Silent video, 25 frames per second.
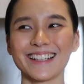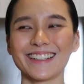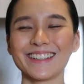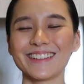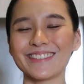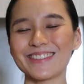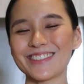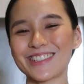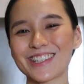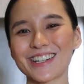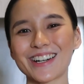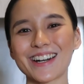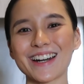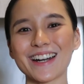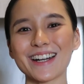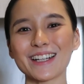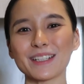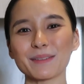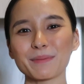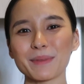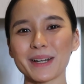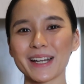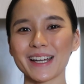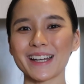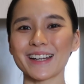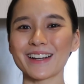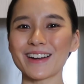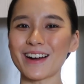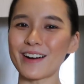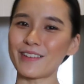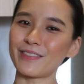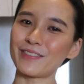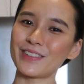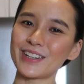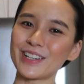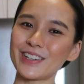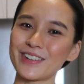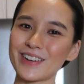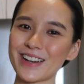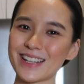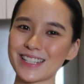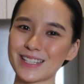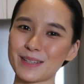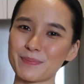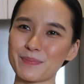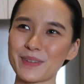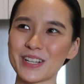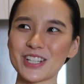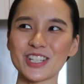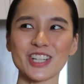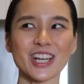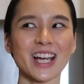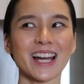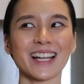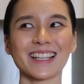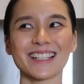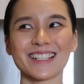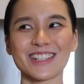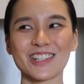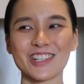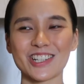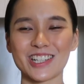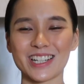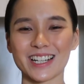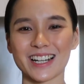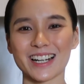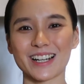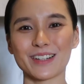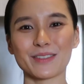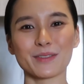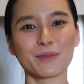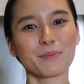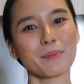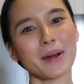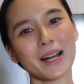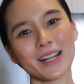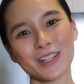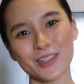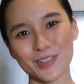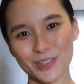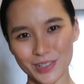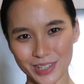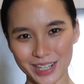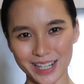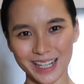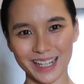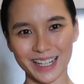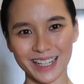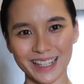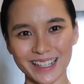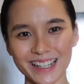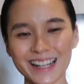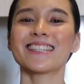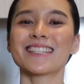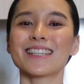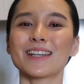you've tried my coffee recipe challenge dekat rumah juga.